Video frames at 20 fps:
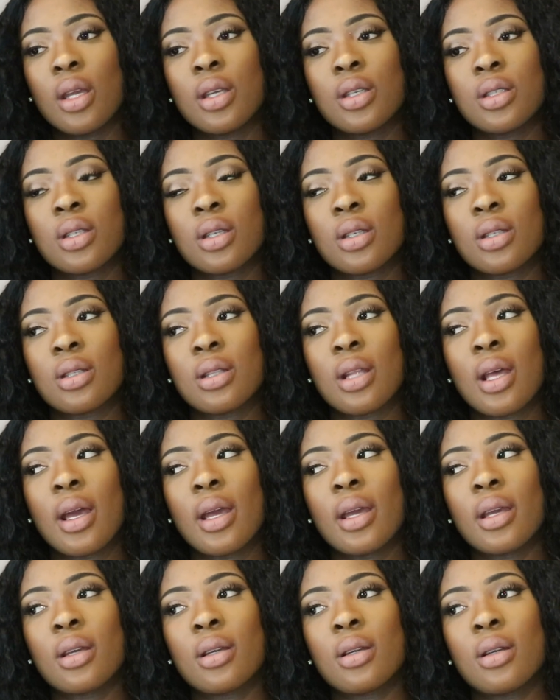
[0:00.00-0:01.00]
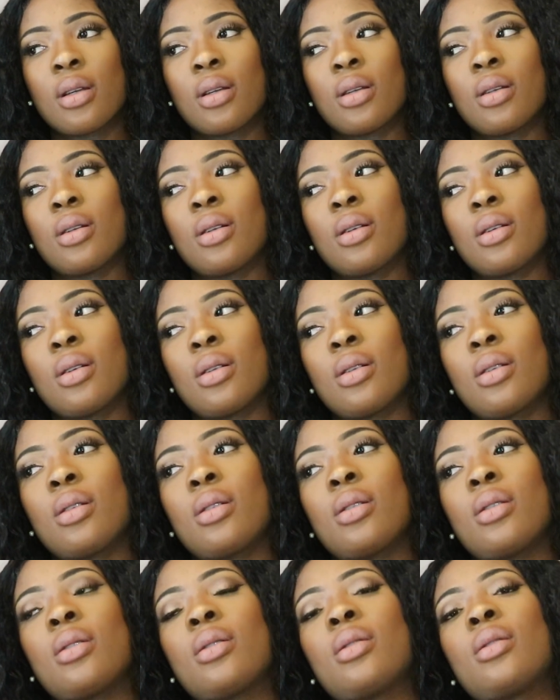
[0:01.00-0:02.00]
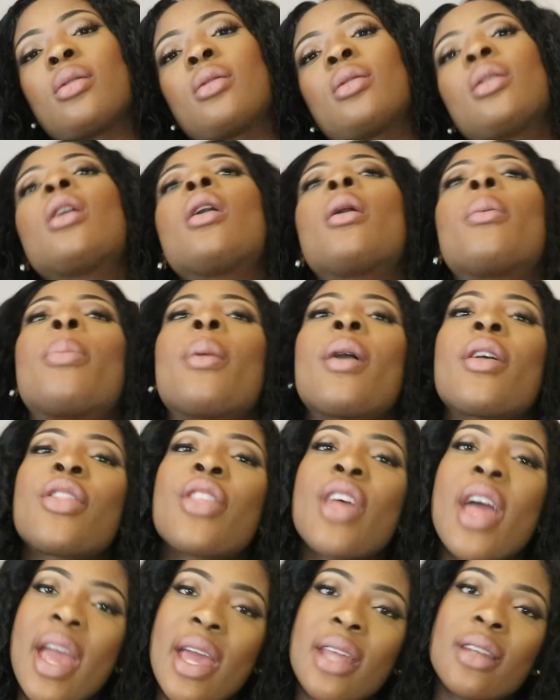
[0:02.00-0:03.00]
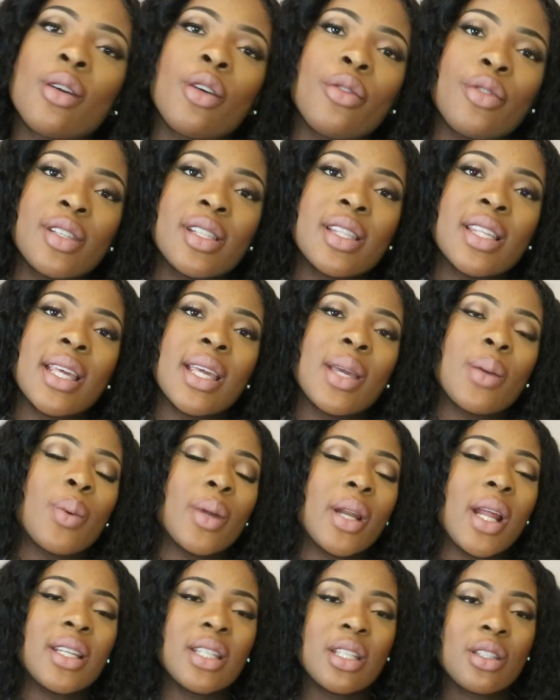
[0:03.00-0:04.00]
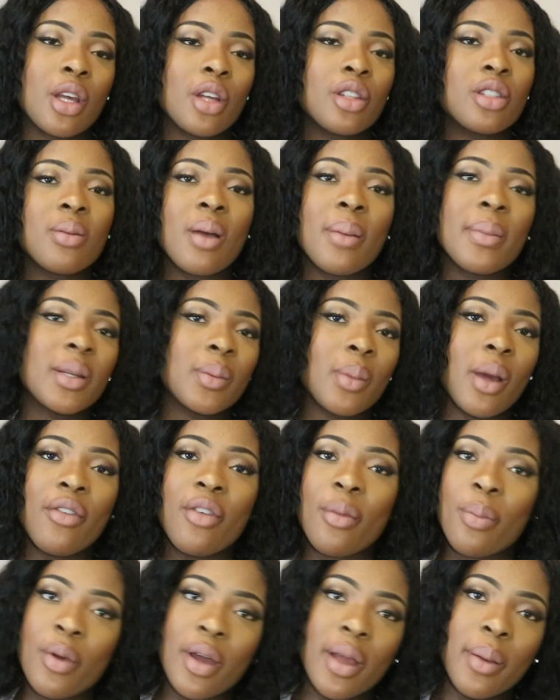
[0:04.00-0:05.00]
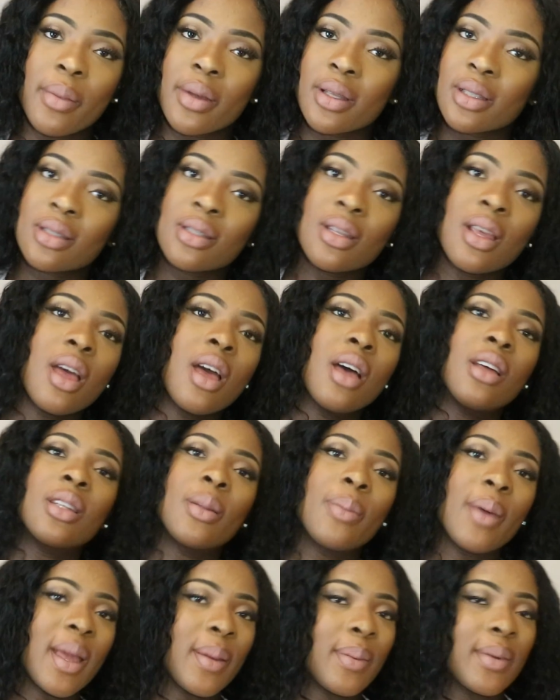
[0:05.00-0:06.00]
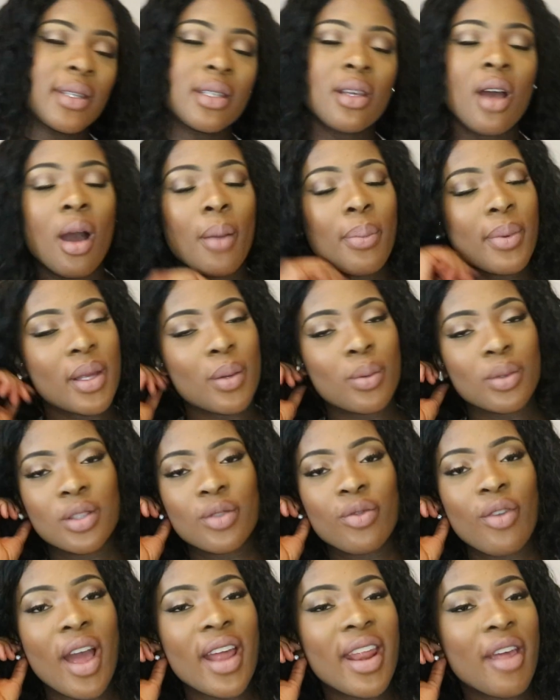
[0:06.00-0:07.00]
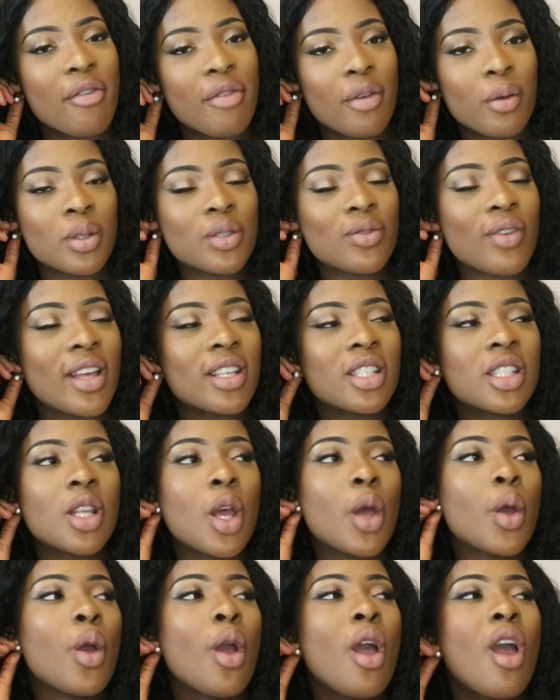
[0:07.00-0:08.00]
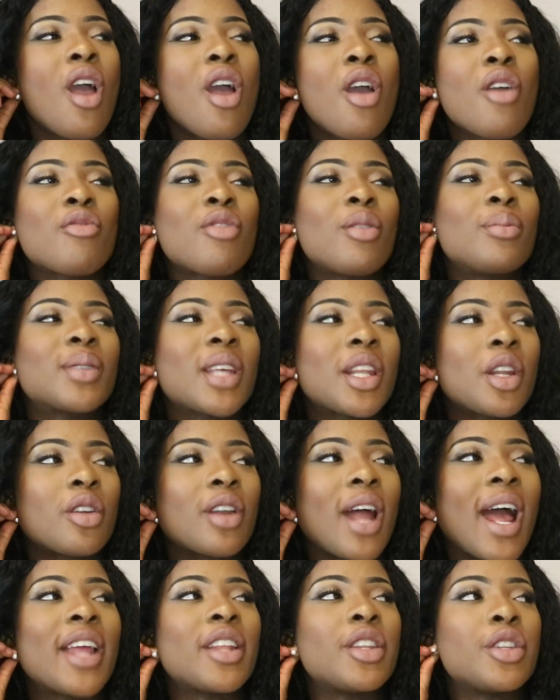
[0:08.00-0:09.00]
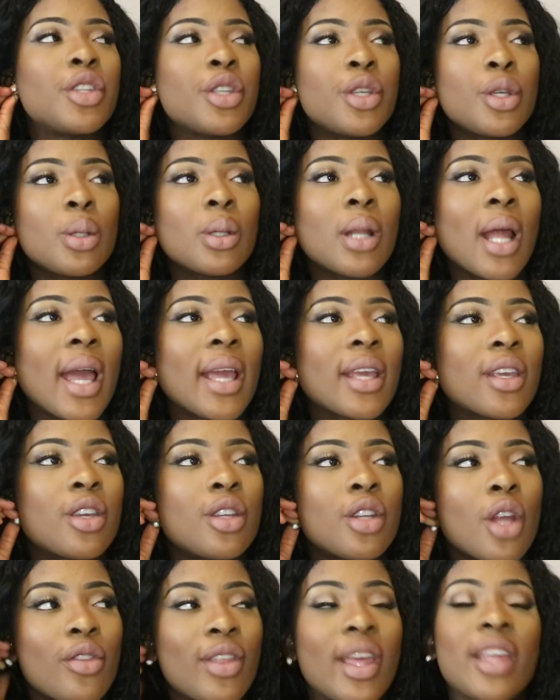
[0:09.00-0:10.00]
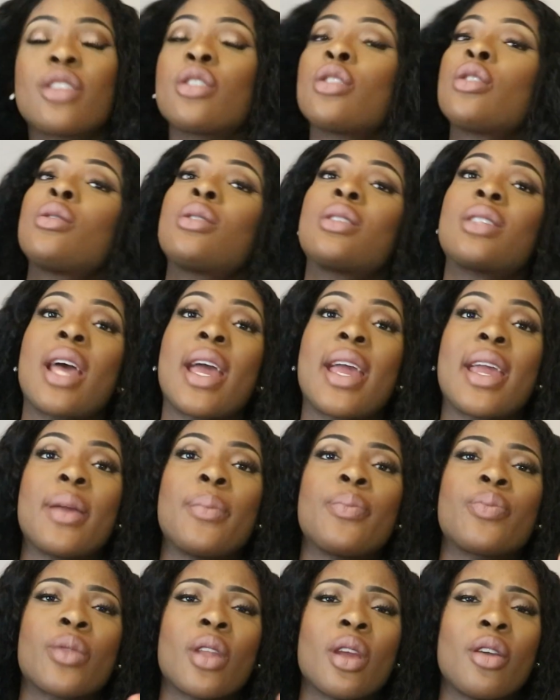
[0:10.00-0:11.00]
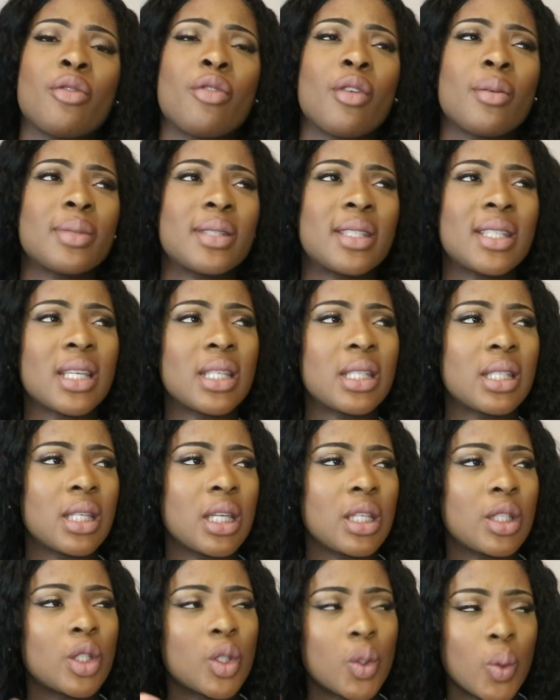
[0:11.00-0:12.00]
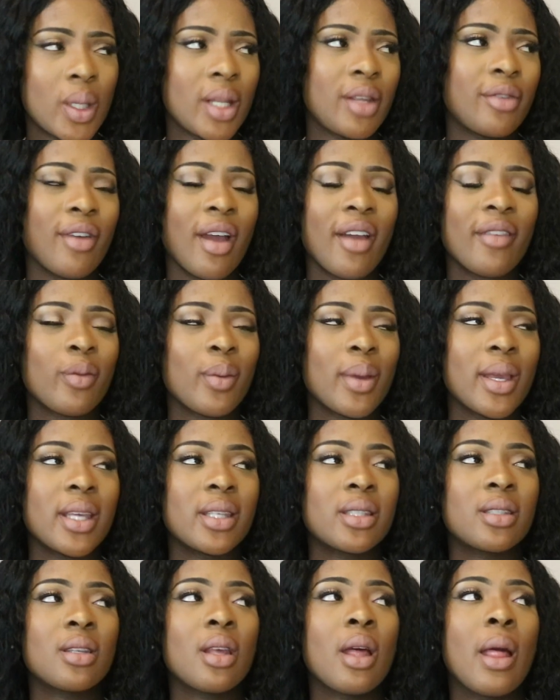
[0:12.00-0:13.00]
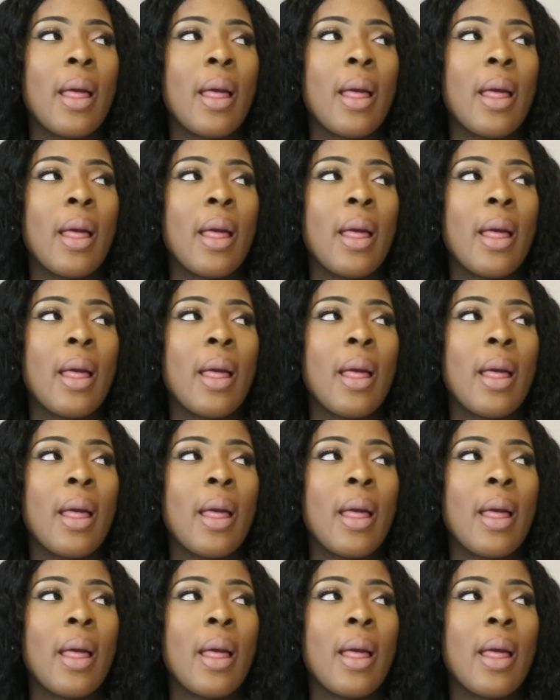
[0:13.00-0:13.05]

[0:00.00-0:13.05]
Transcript: it's just like, oh. But then, obviously, when I did go to my midwife appointments, baby's heartbeat was fine, everything was fine. So from then on, I knew, like, you know, they do say from 16 to 25 weeks.